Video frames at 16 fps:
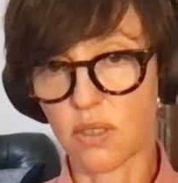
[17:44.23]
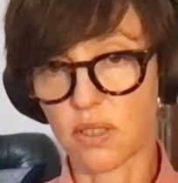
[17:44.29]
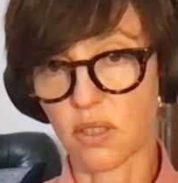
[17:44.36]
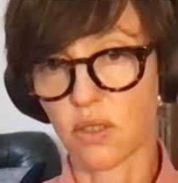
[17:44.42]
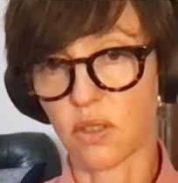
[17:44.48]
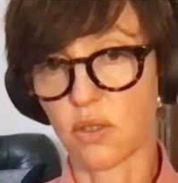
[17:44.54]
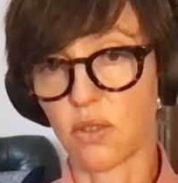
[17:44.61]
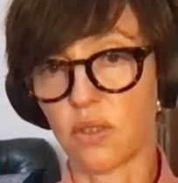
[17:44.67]

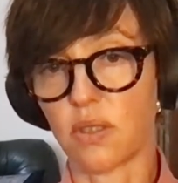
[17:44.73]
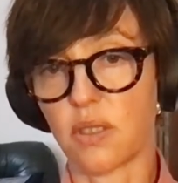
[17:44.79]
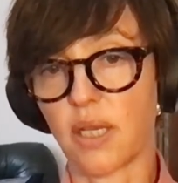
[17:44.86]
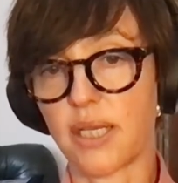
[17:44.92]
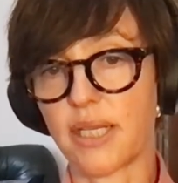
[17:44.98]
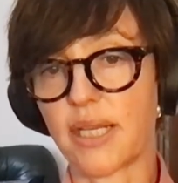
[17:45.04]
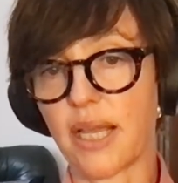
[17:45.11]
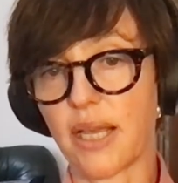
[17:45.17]
So
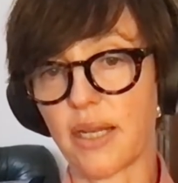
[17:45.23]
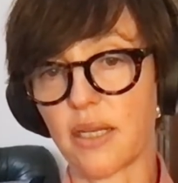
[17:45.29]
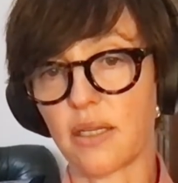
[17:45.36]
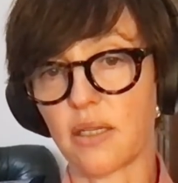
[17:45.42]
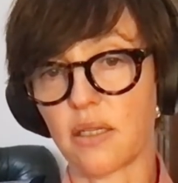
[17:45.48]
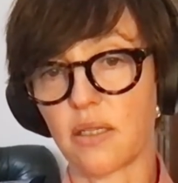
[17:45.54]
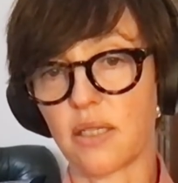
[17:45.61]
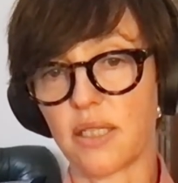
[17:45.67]

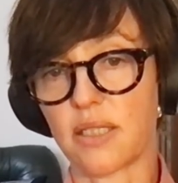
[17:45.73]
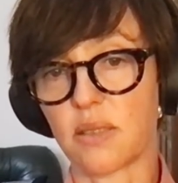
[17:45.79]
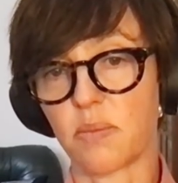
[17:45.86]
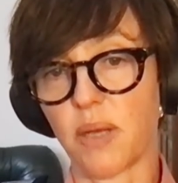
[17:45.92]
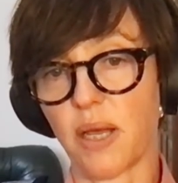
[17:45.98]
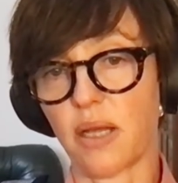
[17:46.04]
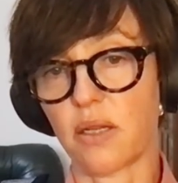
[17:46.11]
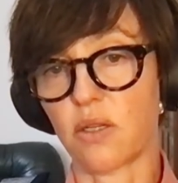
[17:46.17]
again, it's
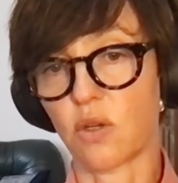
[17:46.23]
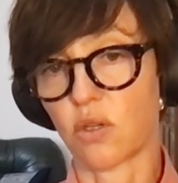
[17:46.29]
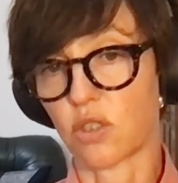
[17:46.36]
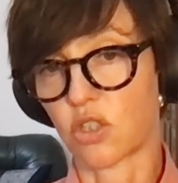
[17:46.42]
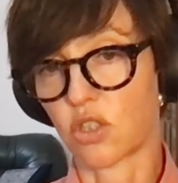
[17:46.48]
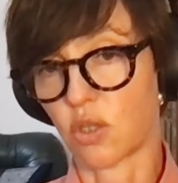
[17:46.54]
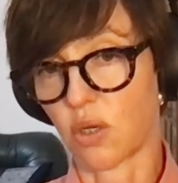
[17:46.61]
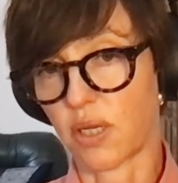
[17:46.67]
about
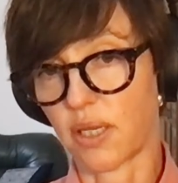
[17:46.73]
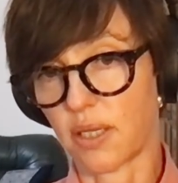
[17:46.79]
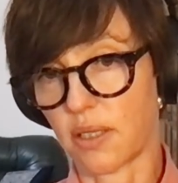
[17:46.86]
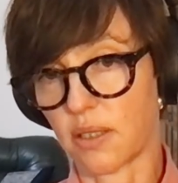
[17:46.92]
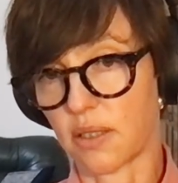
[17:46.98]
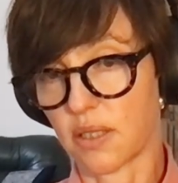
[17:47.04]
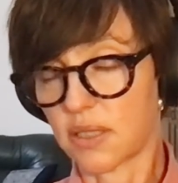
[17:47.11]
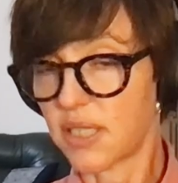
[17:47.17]
not
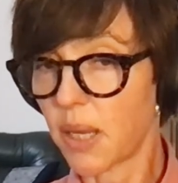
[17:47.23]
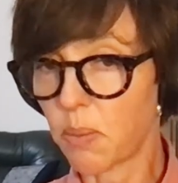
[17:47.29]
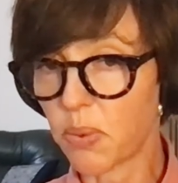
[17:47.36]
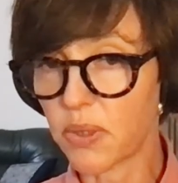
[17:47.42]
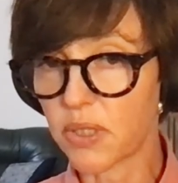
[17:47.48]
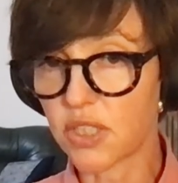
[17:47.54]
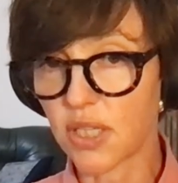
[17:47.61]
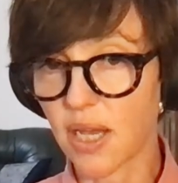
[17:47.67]
shocking the
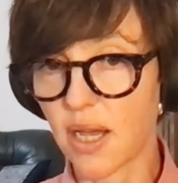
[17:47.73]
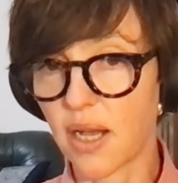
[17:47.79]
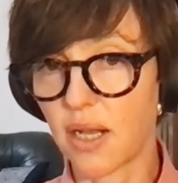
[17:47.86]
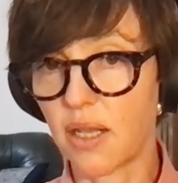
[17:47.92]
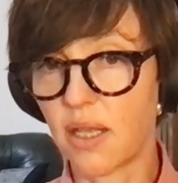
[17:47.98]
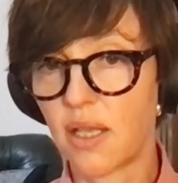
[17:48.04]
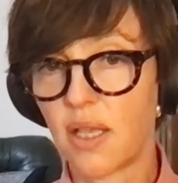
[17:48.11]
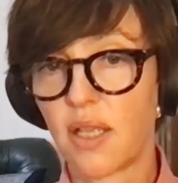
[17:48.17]

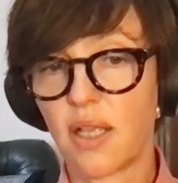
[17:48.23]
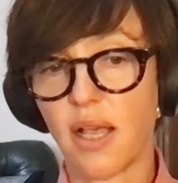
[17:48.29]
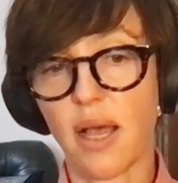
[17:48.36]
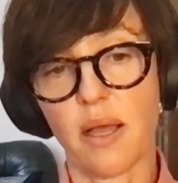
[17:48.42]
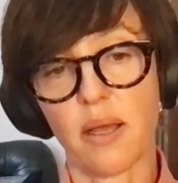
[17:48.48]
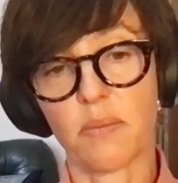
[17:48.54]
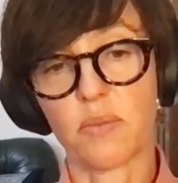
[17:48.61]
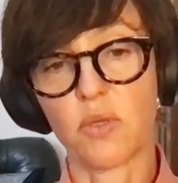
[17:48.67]
temperature,
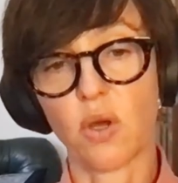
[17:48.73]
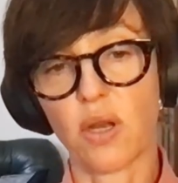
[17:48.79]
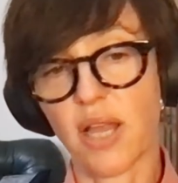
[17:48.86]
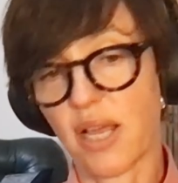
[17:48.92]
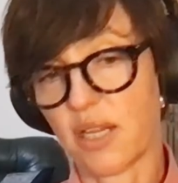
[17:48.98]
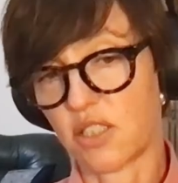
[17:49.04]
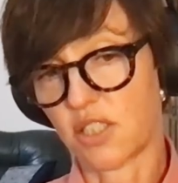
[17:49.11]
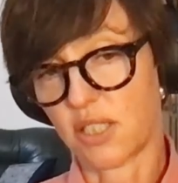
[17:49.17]
not
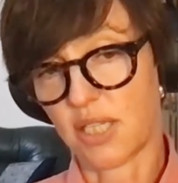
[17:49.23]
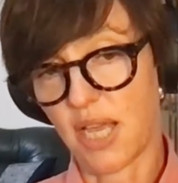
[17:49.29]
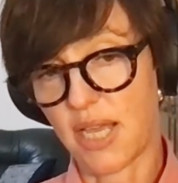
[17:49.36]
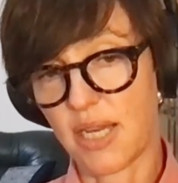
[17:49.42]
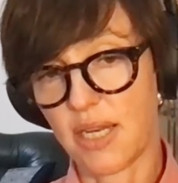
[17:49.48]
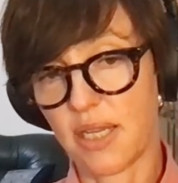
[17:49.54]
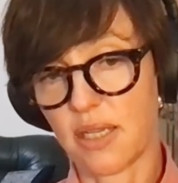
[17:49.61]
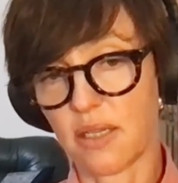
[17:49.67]

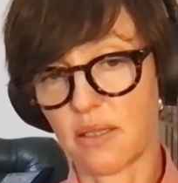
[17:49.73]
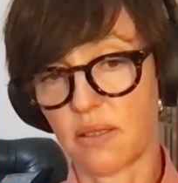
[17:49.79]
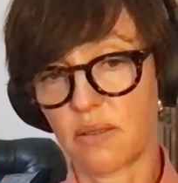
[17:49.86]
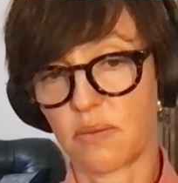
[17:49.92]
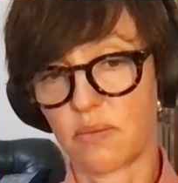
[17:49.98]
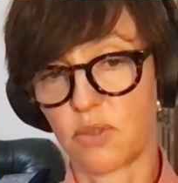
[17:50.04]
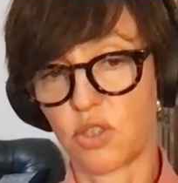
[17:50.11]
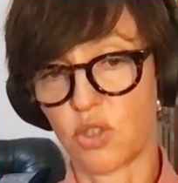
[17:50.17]
agitating
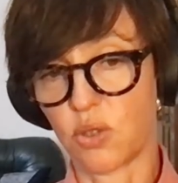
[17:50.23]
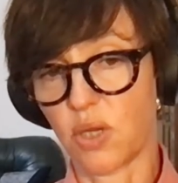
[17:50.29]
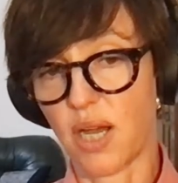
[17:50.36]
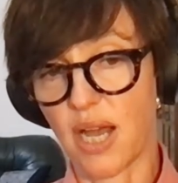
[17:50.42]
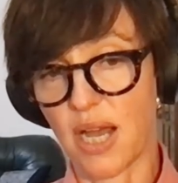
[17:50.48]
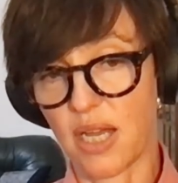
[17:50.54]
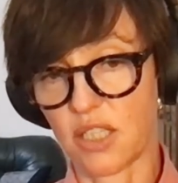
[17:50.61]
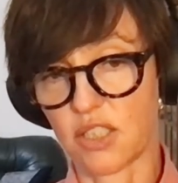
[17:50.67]
too
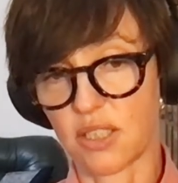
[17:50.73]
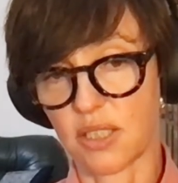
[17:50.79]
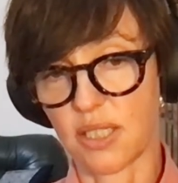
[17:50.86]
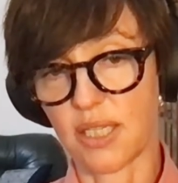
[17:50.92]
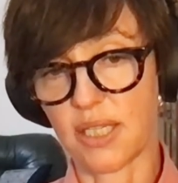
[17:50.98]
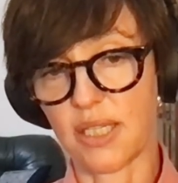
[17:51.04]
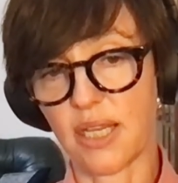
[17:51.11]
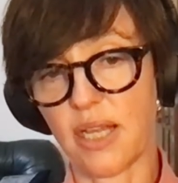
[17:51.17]

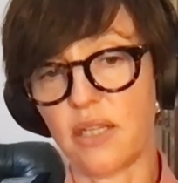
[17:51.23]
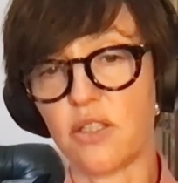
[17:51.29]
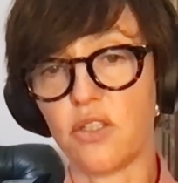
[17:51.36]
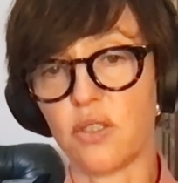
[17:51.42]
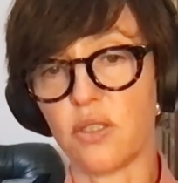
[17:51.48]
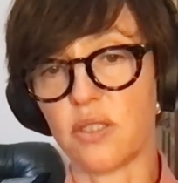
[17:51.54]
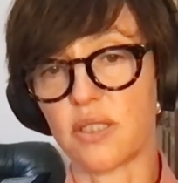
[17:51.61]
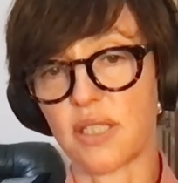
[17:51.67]
harshly, and
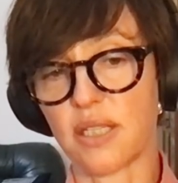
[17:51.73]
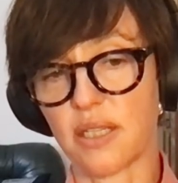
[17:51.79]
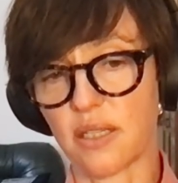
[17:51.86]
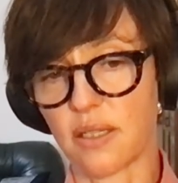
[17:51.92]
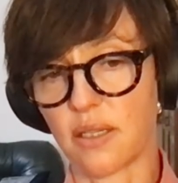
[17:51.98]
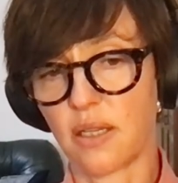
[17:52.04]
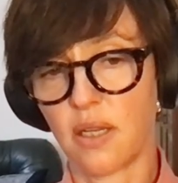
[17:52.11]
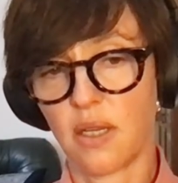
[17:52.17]

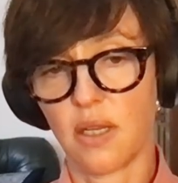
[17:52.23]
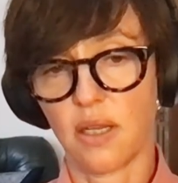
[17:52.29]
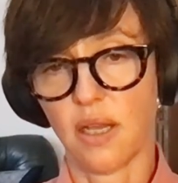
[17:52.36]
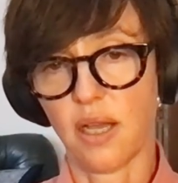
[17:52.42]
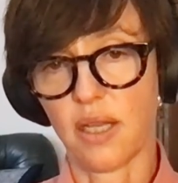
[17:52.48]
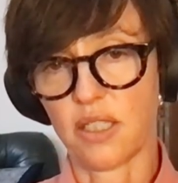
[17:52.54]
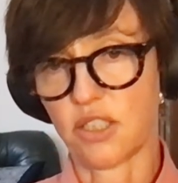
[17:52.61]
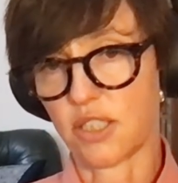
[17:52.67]
using
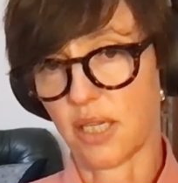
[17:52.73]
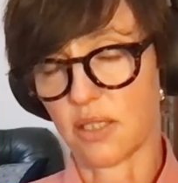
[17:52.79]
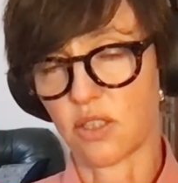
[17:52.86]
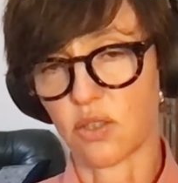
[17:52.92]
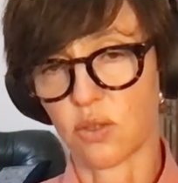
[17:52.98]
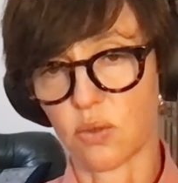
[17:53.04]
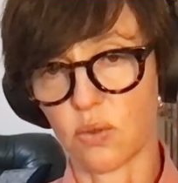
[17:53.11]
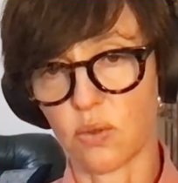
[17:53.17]
a
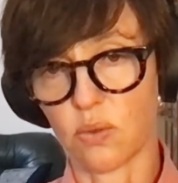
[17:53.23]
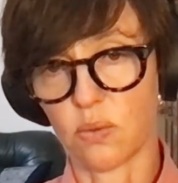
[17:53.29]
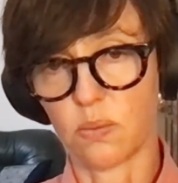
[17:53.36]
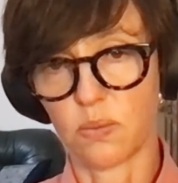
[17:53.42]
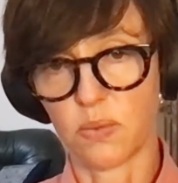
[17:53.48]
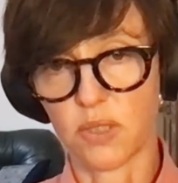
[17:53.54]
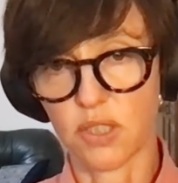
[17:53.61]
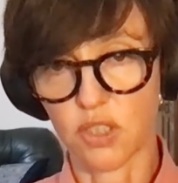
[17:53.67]
gentle
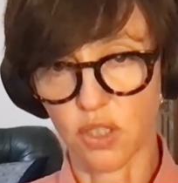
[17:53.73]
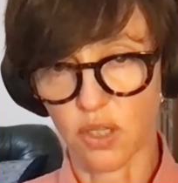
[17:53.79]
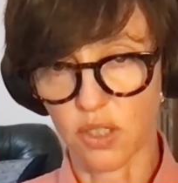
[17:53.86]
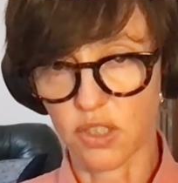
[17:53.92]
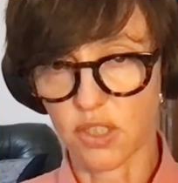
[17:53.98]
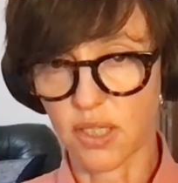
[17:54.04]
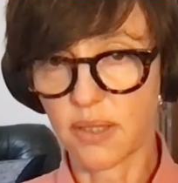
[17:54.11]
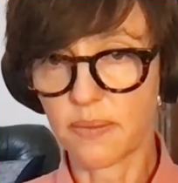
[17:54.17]

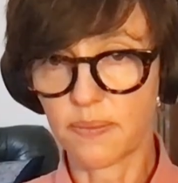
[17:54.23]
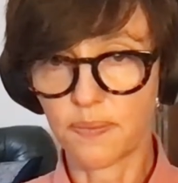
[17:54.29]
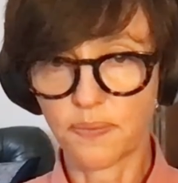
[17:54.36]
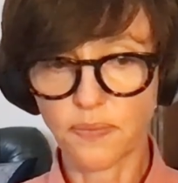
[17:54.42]
detergent.